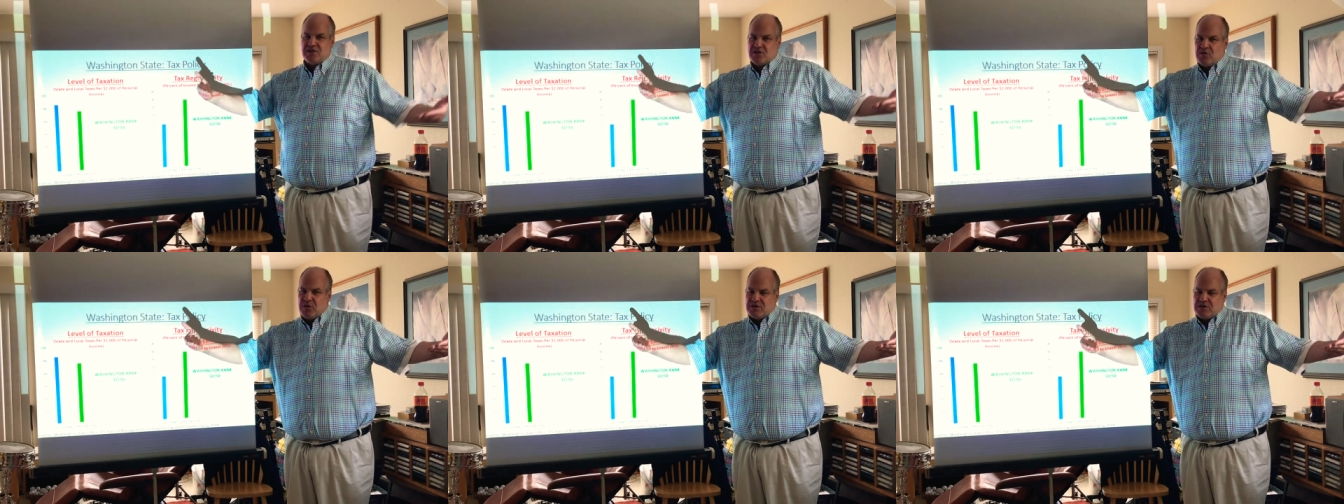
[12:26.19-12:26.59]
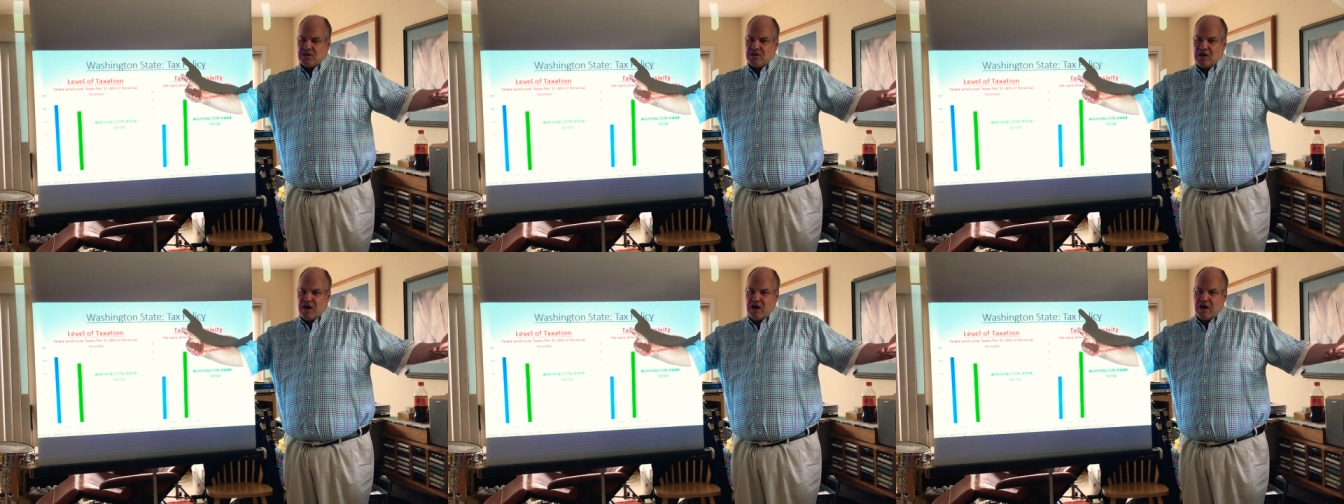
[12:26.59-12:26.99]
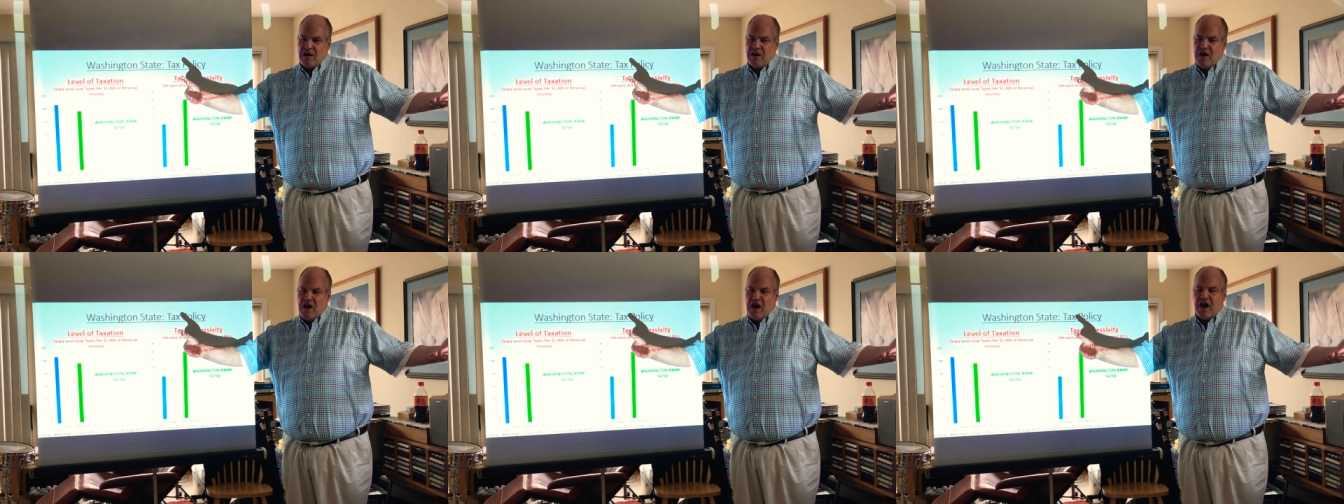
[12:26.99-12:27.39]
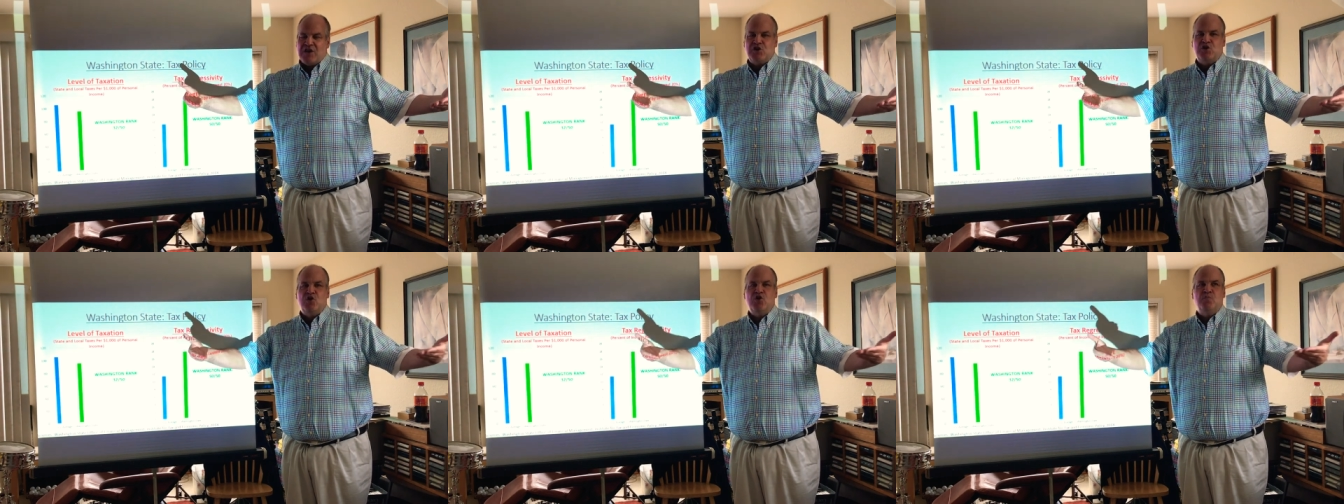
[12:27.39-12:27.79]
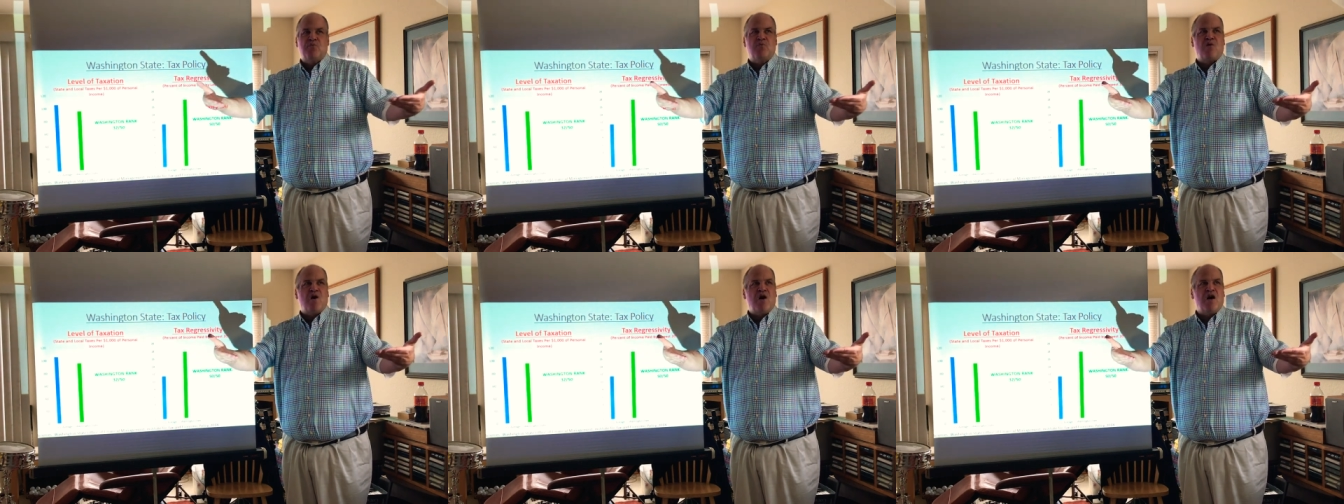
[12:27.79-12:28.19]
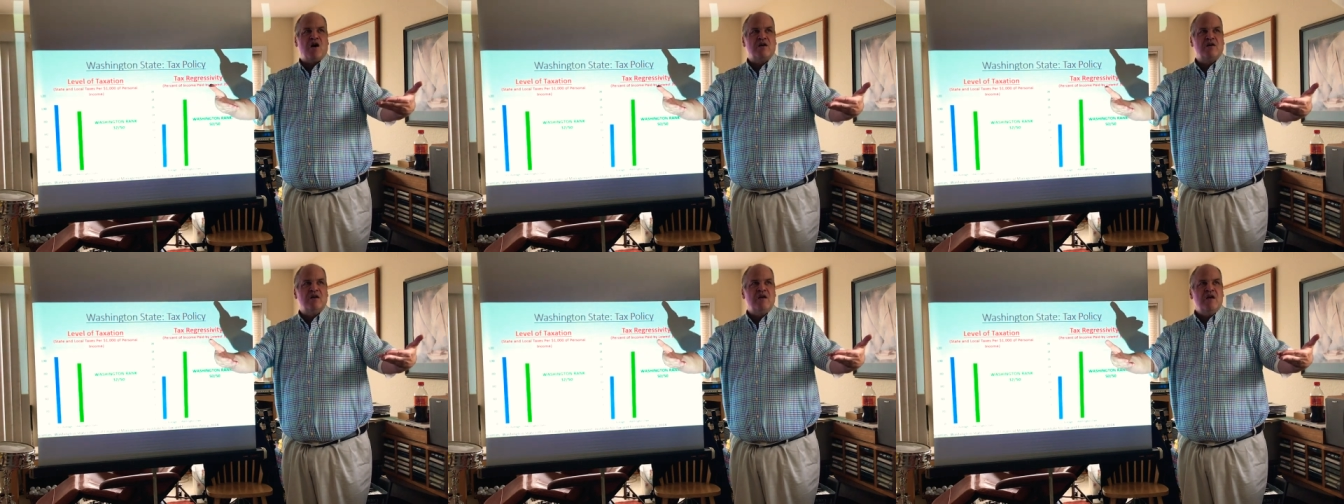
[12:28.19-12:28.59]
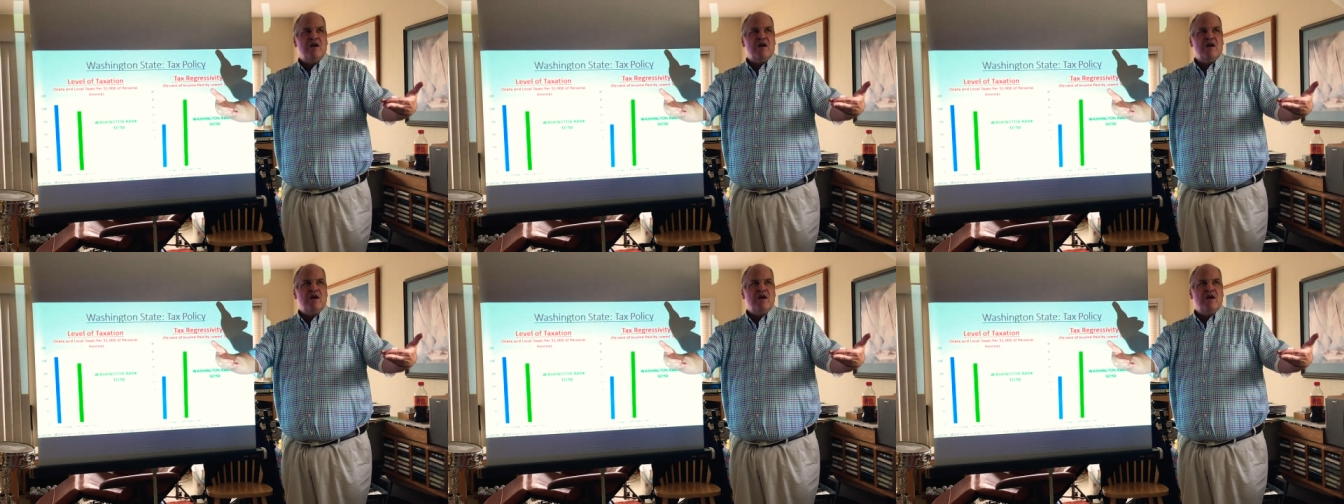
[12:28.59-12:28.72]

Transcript: So it's a two-pronged